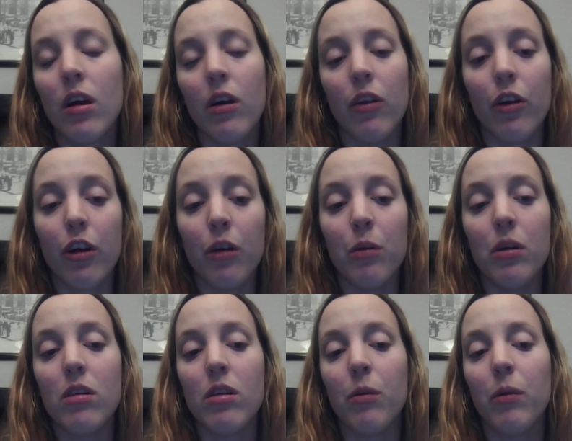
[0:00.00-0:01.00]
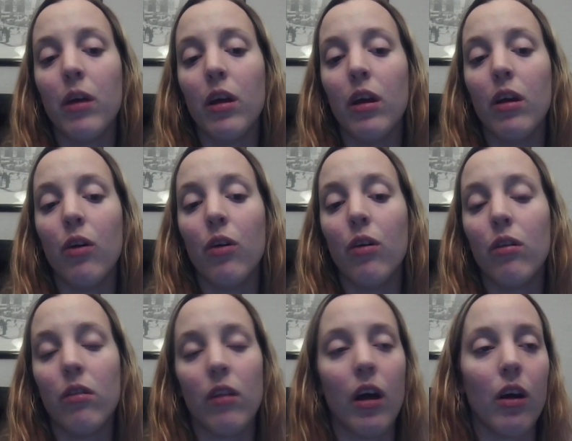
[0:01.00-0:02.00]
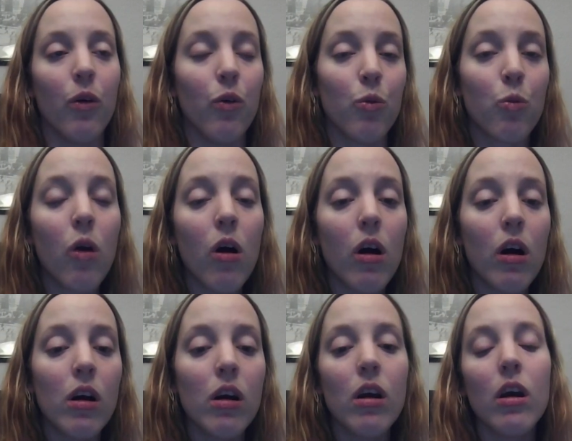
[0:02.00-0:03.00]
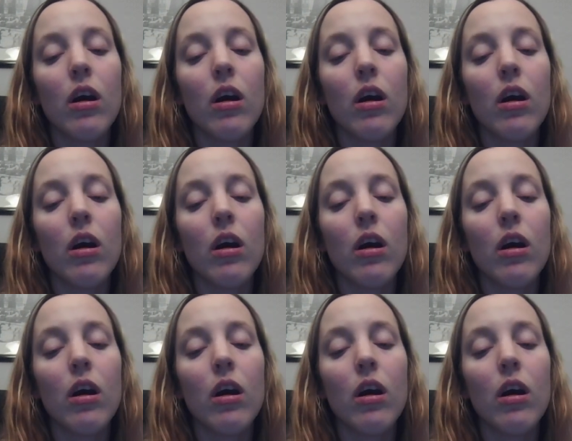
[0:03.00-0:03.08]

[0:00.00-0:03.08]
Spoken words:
there could be something that goes wrong